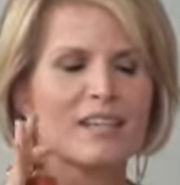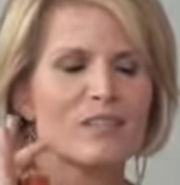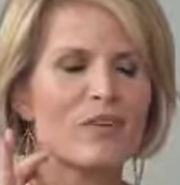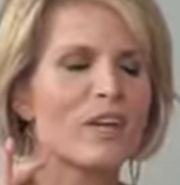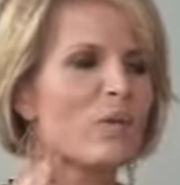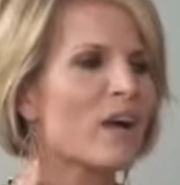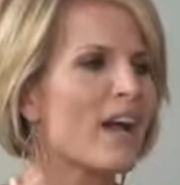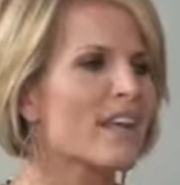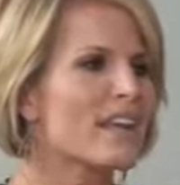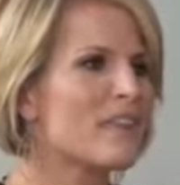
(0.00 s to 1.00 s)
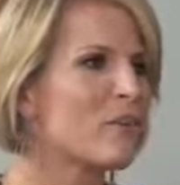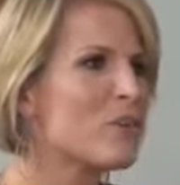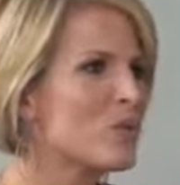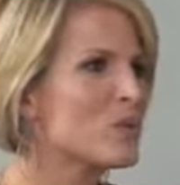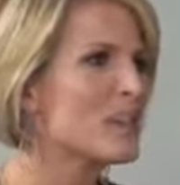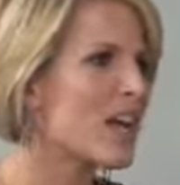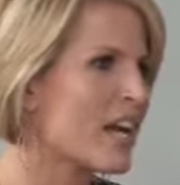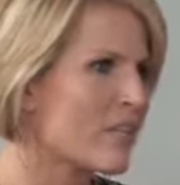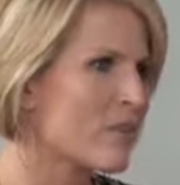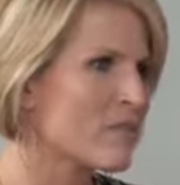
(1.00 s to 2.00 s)
It's funny, when I never used an
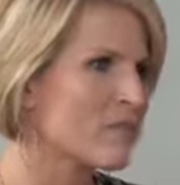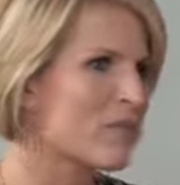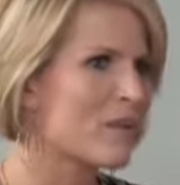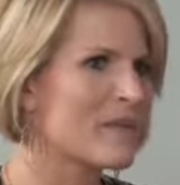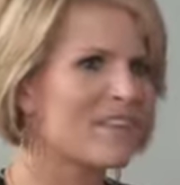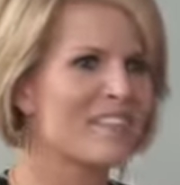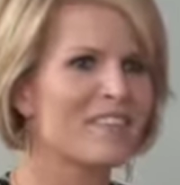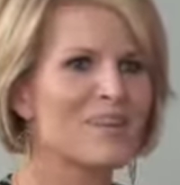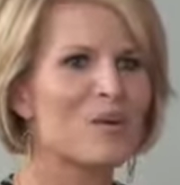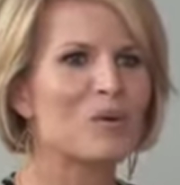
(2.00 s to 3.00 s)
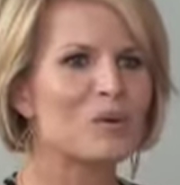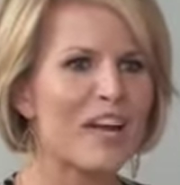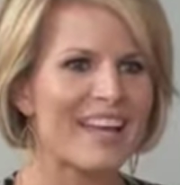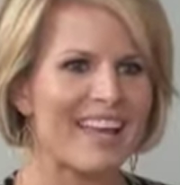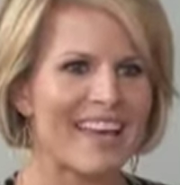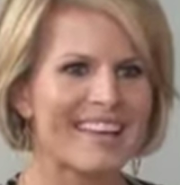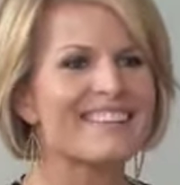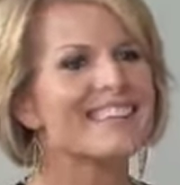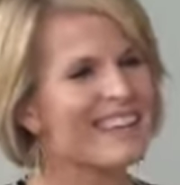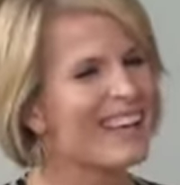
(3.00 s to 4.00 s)
eye cream before, but the older I
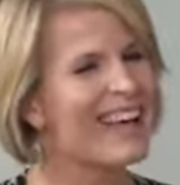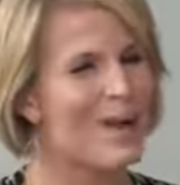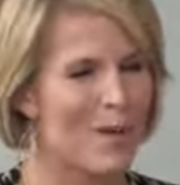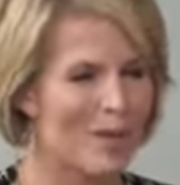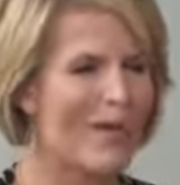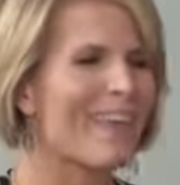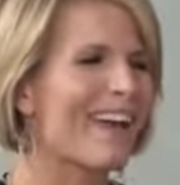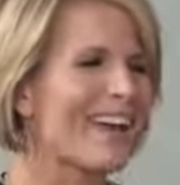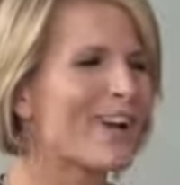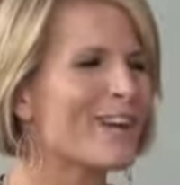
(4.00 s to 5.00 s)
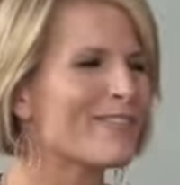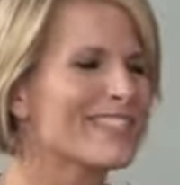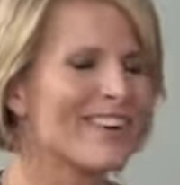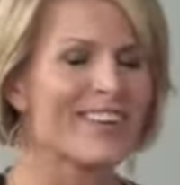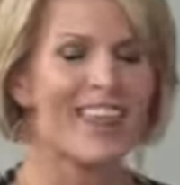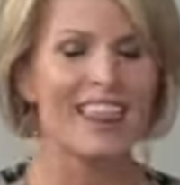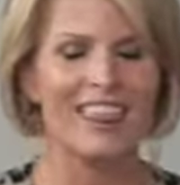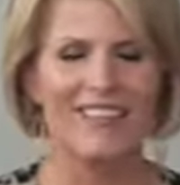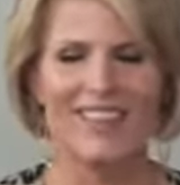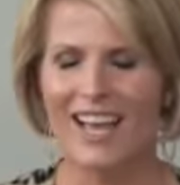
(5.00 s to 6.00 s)
get, I'm all about the eye cream. So,
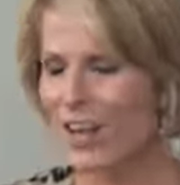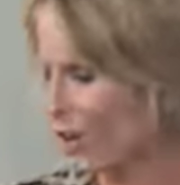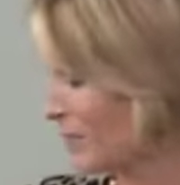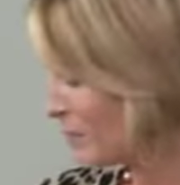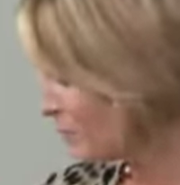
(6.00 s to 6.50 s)
love the eye cream.